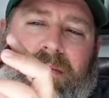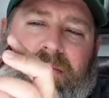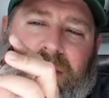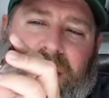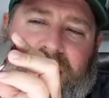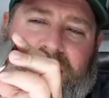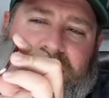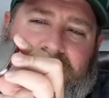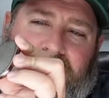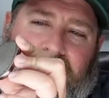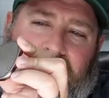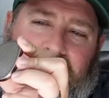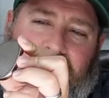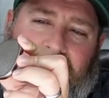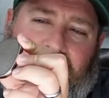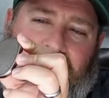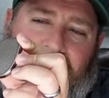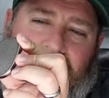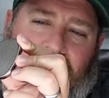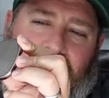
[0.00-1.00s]
But
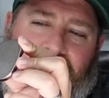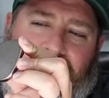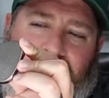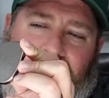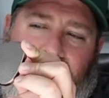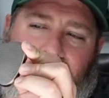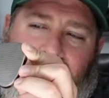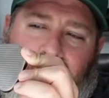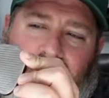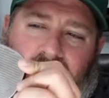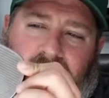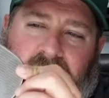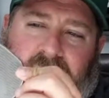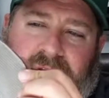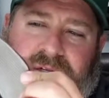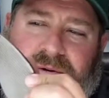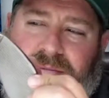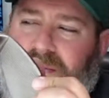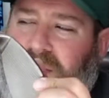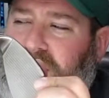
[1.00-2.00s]
overall,
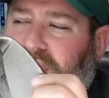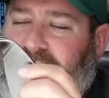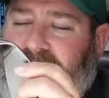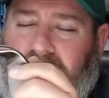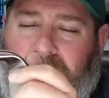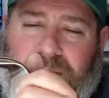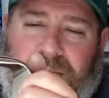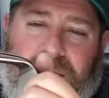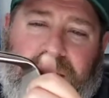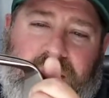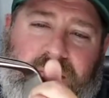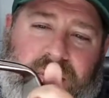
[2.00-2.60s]
it's a pretty sharp-looking